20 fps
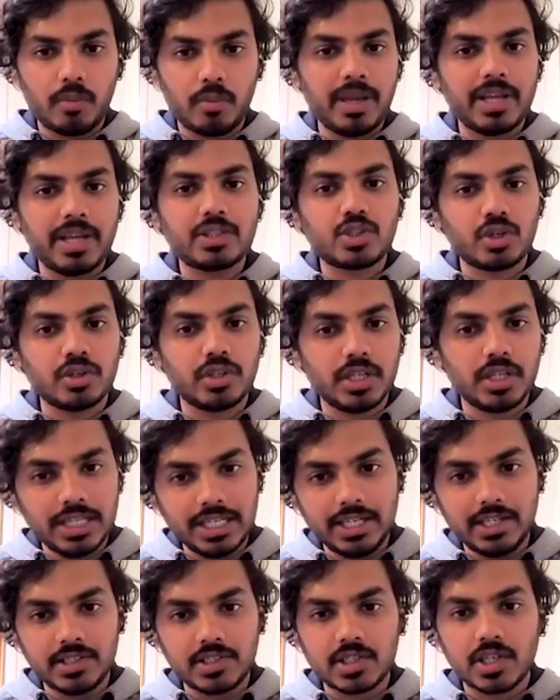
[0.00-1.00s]
or based on the
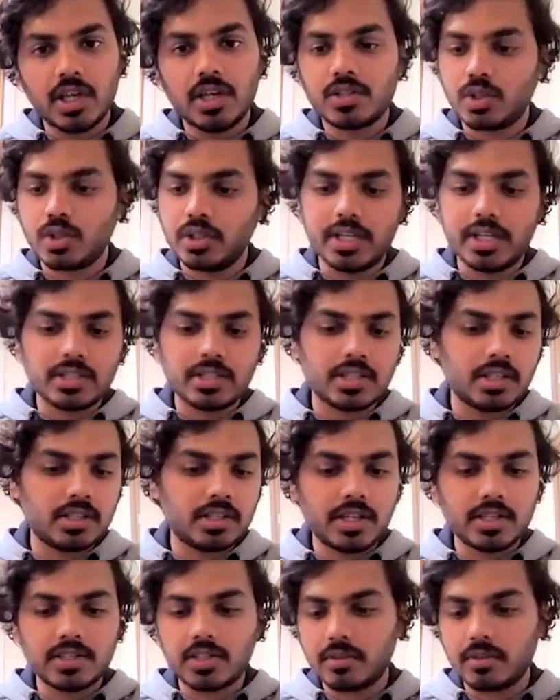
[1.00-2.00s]
needs. So there's
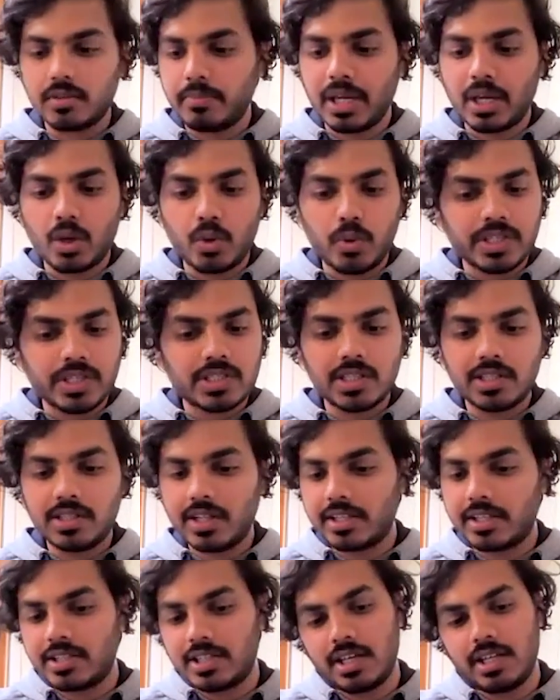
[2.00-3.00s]
a big
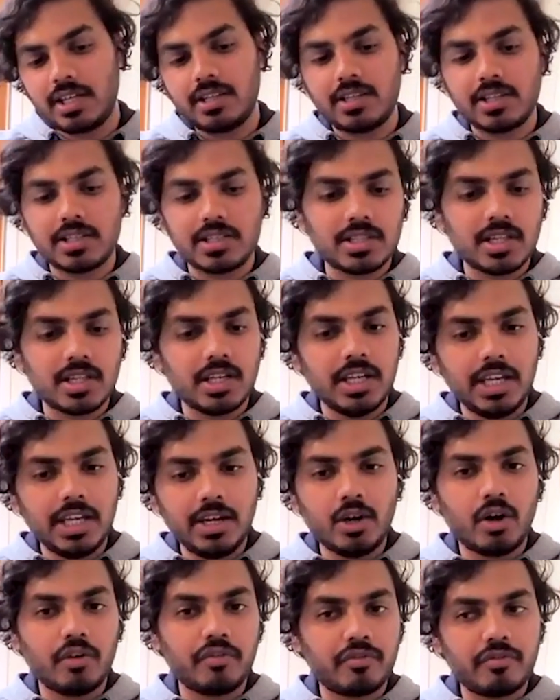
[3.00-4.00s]
question that say this is the
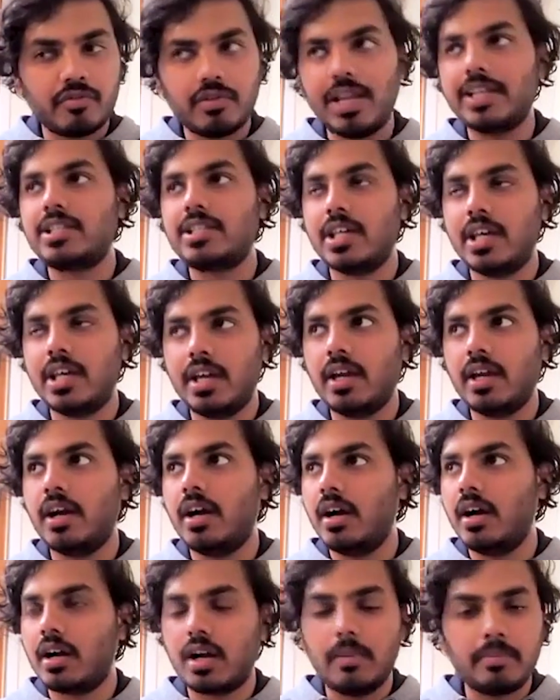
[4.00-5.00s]
need of, let's say,
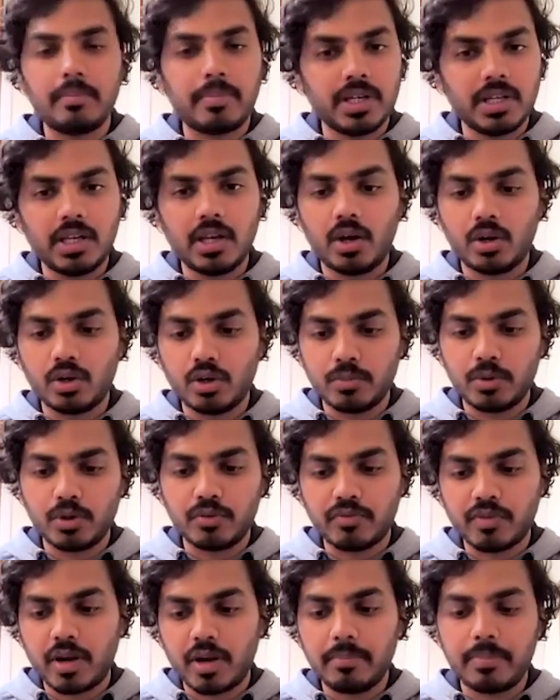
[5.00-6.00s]
a company,
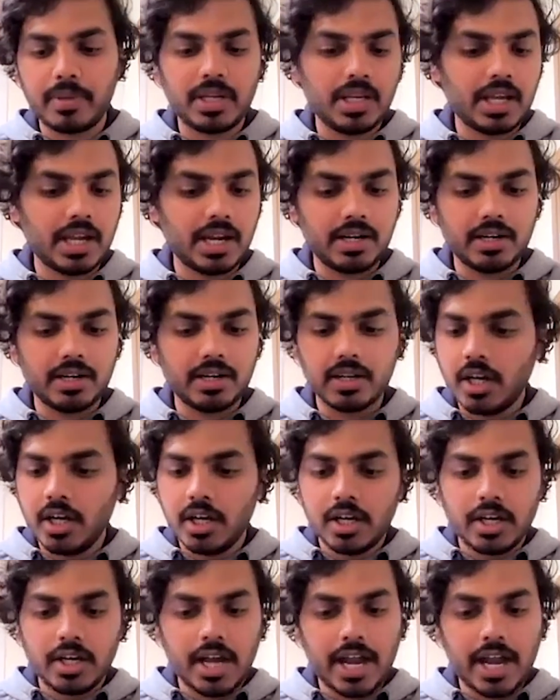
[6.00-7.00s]
automotive company,
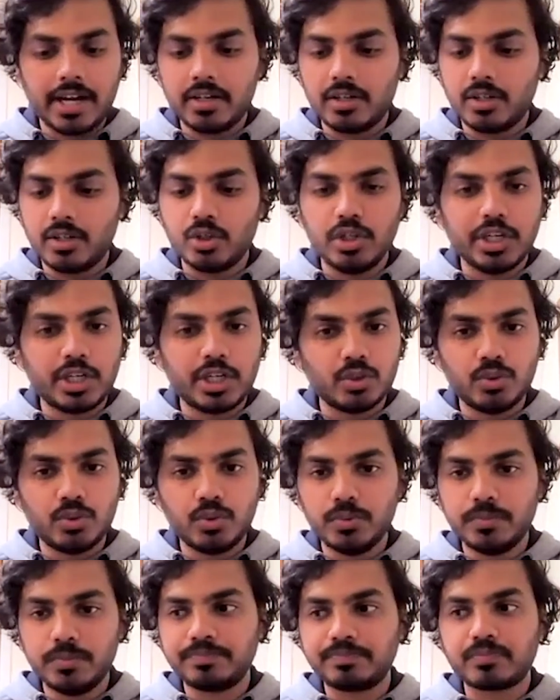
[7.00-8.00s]
and you need
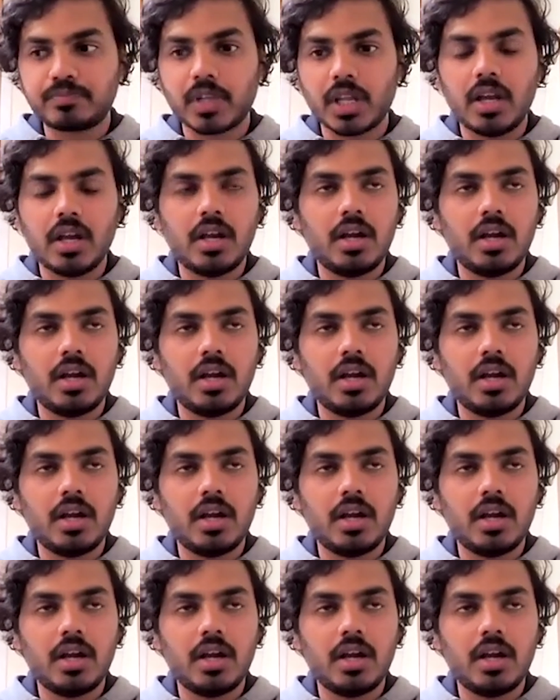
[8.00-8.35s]
to